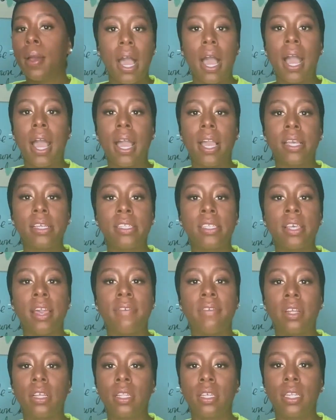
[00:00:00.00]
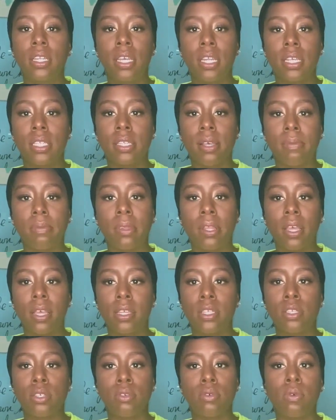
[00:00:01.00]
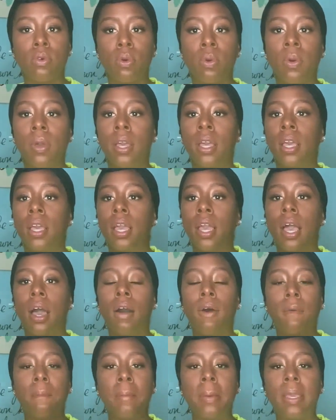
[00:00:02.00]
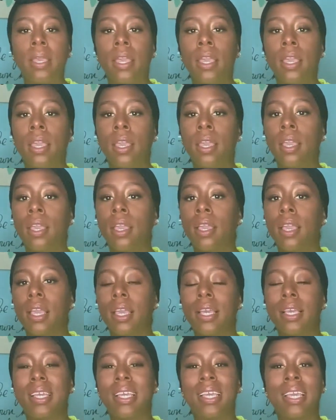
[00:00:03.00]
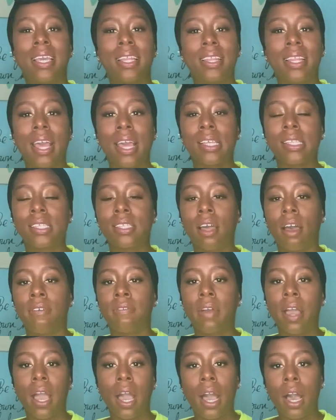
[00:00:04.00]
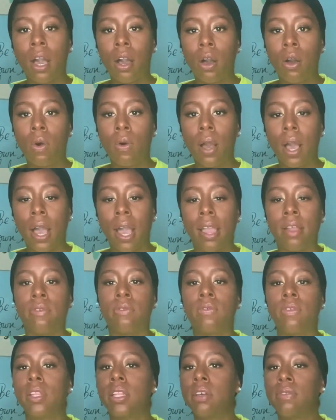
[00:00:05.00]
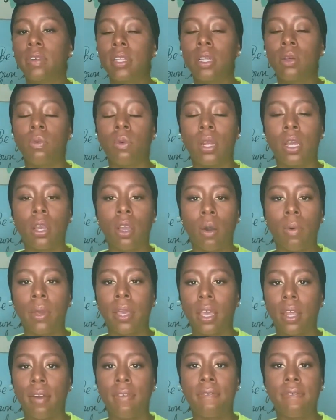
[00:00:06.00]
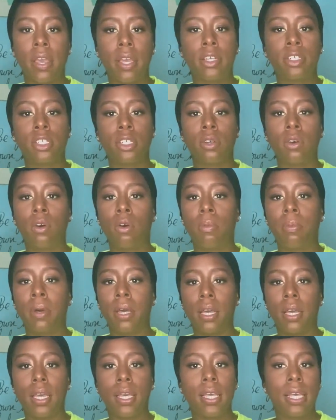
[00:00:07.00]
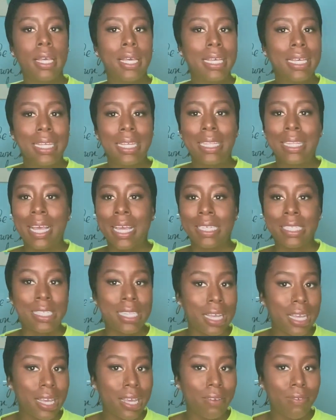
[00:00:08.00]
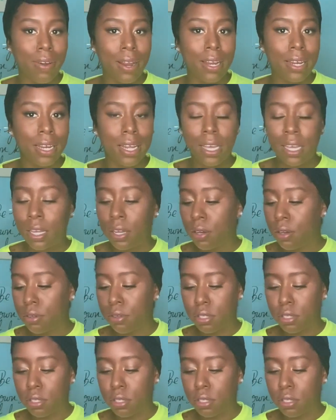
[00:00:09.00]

I definitely needed something to help me get that stuff out. I really want to go and get a facial, but that's dead right now.